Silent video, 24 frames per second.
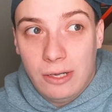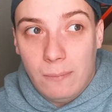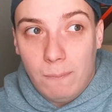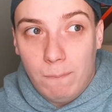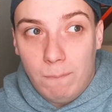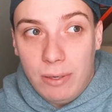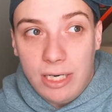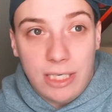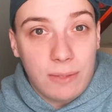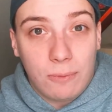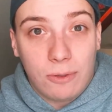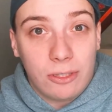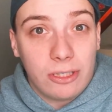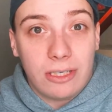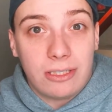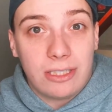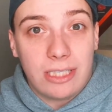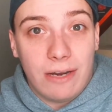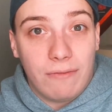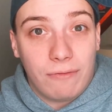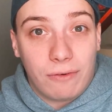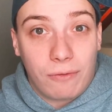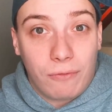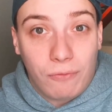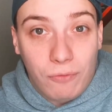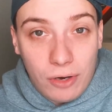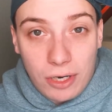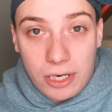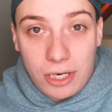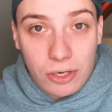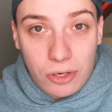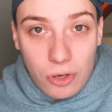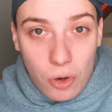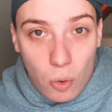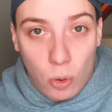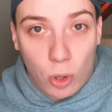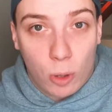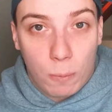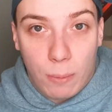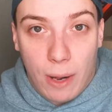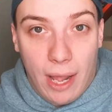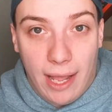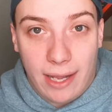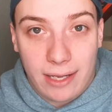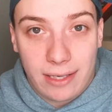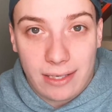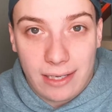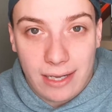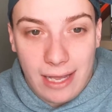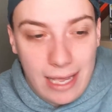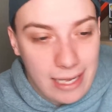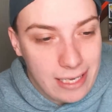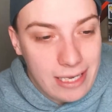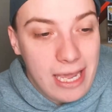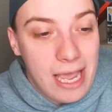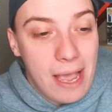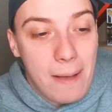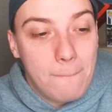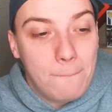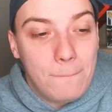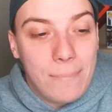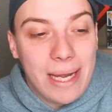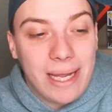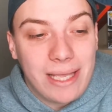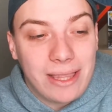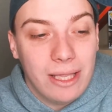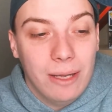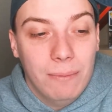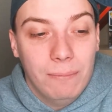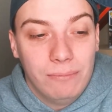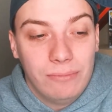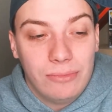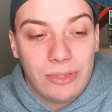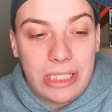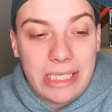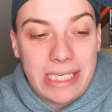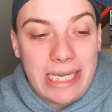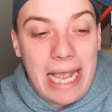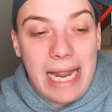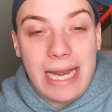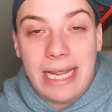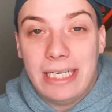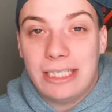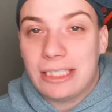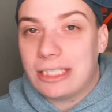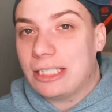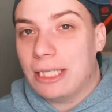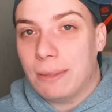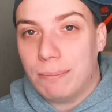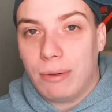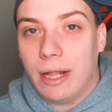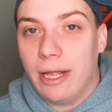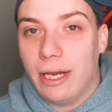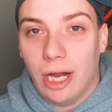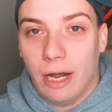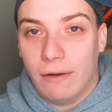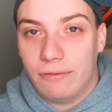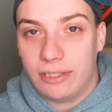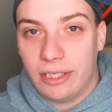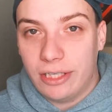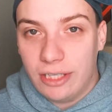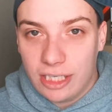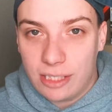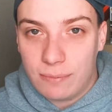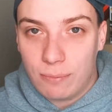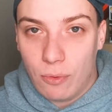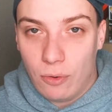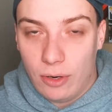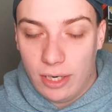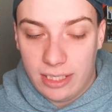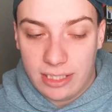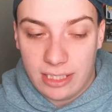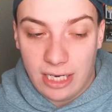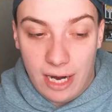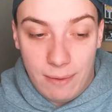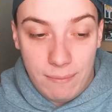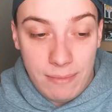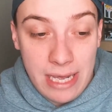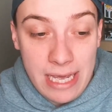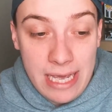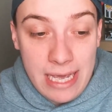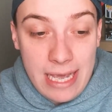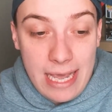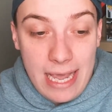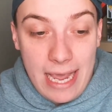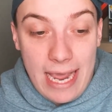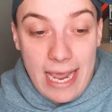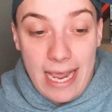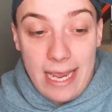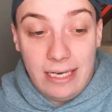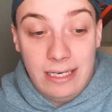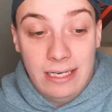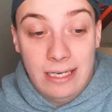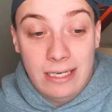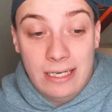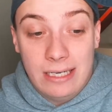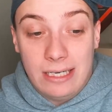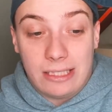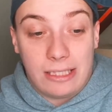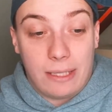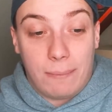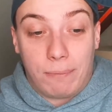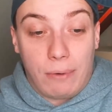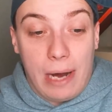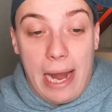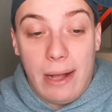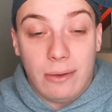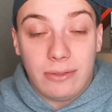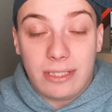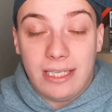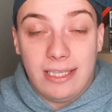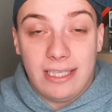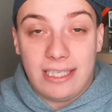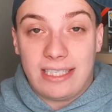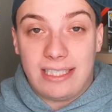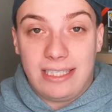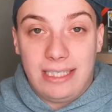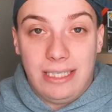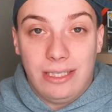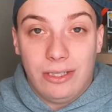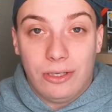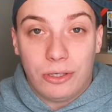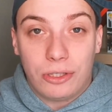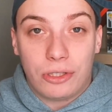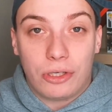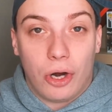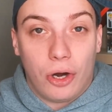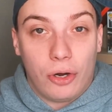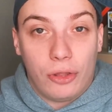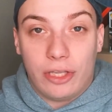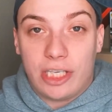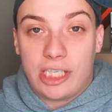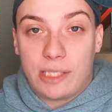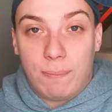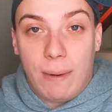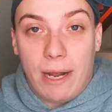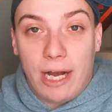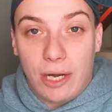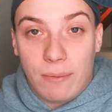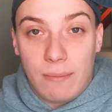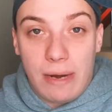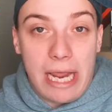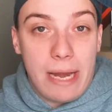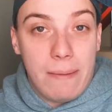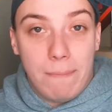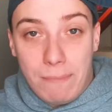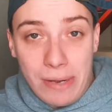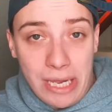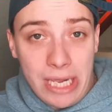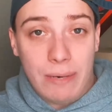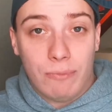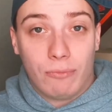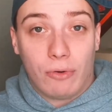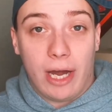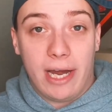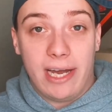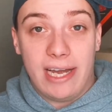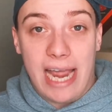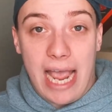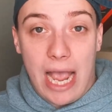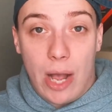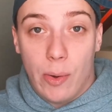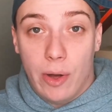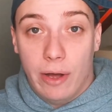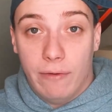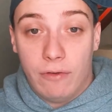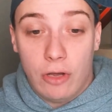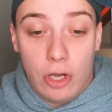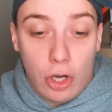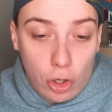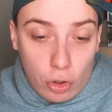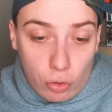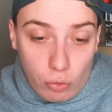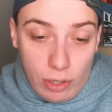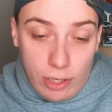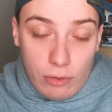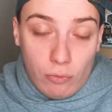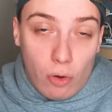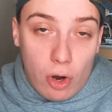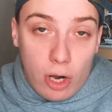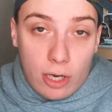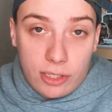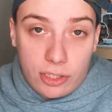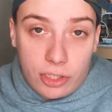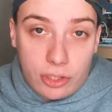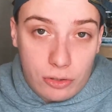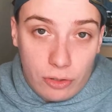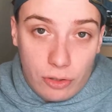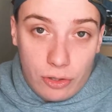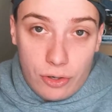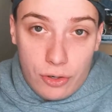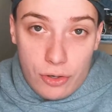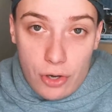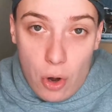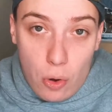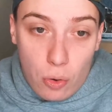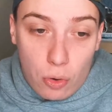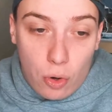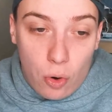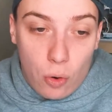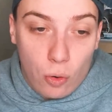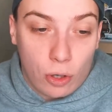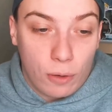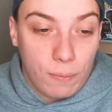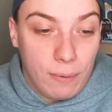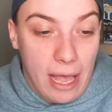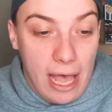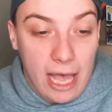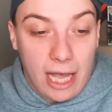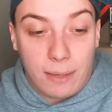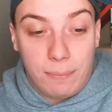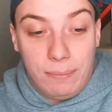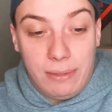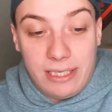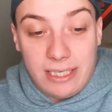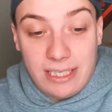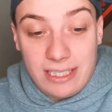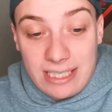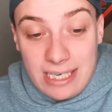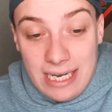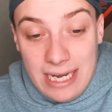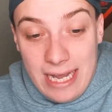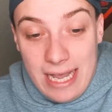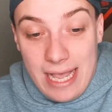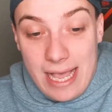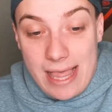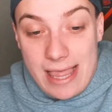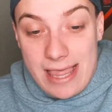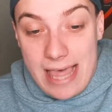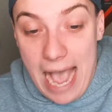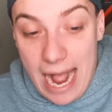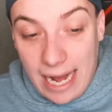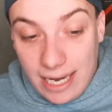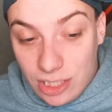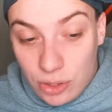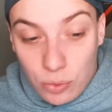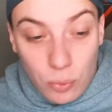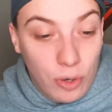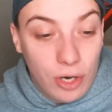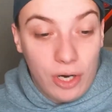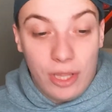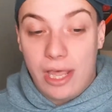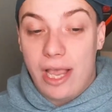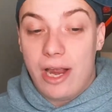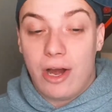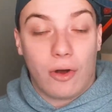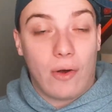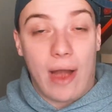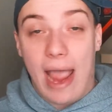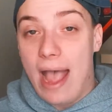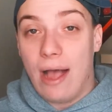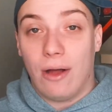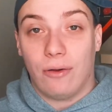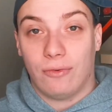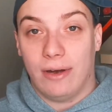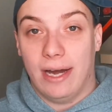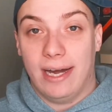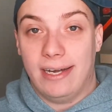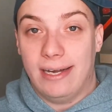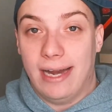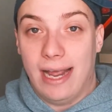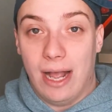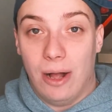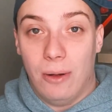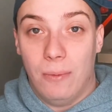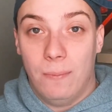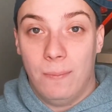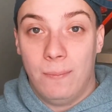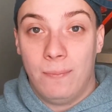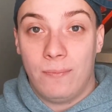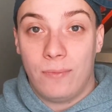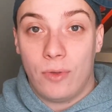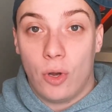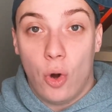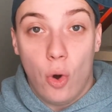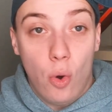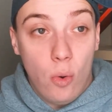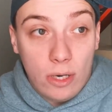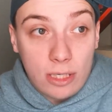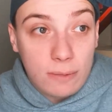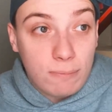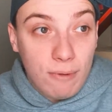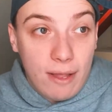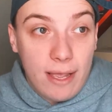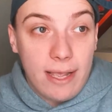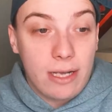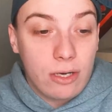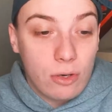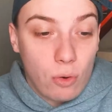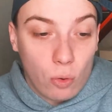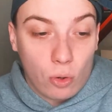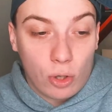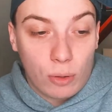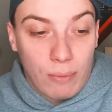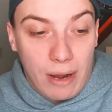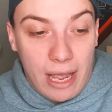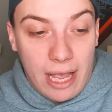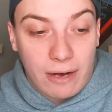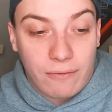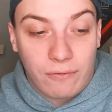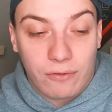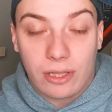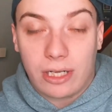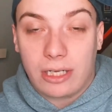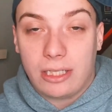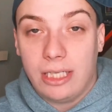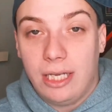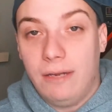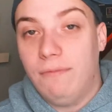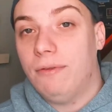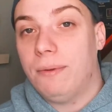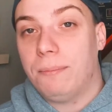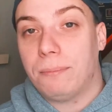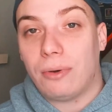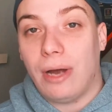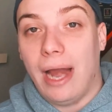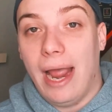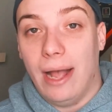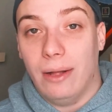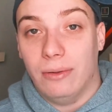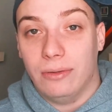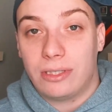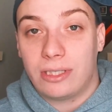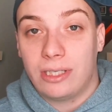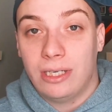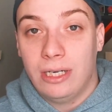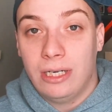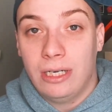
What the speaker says: Pittsburgh doesn't have a freaking quarterback. I can't pick them to get into the playoffs at this point in time. And the Browns and the Steelers are the Spider-Man meme right now of great roster, no quarterback, because that is where they are at right now. Who is playing quarterback for the Cleveland Browns?